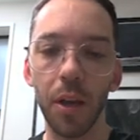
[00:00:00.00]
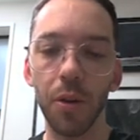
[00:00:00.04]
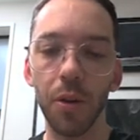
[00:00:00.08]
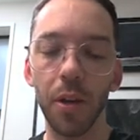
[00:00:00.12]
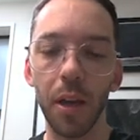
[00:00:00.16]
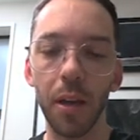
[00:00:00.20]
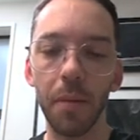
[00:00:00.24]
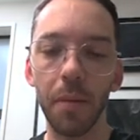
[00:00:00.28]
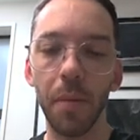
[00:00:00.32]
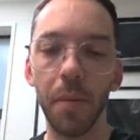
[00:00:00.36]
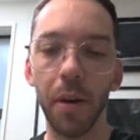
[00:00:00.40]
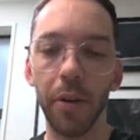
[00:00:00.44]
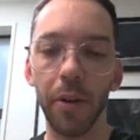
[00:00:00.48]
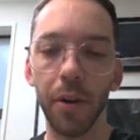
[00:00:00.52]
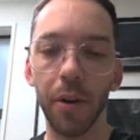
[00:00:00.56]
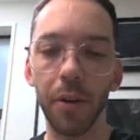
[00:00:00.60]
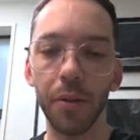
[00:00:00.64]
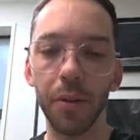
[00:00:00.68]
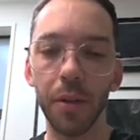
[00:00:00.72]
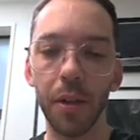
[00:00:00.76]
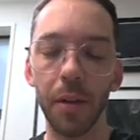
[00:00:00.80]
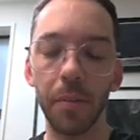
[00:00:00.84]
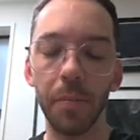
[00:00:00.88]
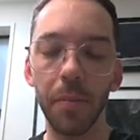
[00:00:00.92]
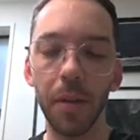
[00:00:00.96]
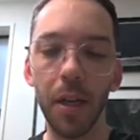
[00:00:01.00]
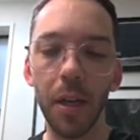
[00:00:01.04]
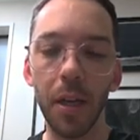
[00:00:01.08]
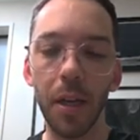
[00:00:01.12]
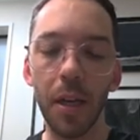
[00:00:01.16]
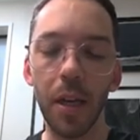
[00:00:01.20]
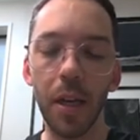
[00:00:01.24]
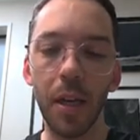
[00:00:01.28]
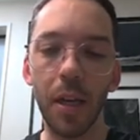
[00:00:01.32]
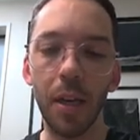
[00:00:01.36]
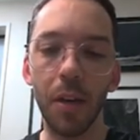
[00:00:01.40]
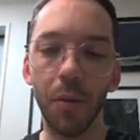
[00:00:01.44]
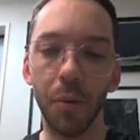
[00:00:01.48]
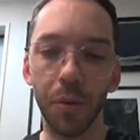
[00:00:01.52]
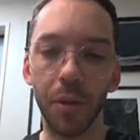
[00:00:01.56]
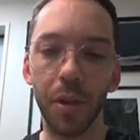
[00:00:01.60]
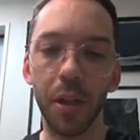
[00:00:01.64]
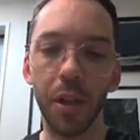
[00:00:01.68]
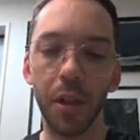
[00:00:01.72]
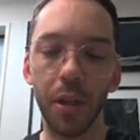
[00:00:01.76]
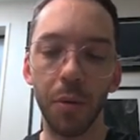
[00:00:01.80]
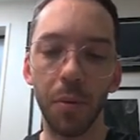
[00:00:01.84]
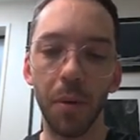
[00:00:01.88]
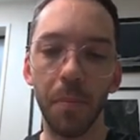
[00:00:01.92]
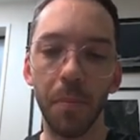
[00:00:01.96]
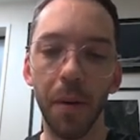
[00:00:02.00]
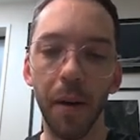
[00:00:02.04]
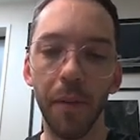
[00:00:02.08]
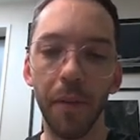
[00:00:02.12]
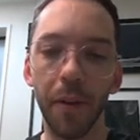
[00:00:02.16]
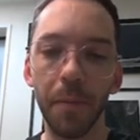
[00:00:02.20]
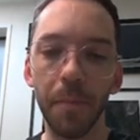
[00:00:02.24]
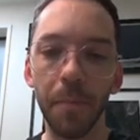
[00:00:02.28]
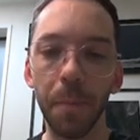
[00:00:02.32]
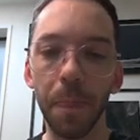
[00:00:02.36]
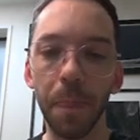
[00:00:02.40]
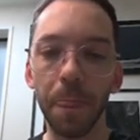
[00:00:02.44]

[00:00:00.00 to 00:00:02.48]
You need periosteum or tissue above it.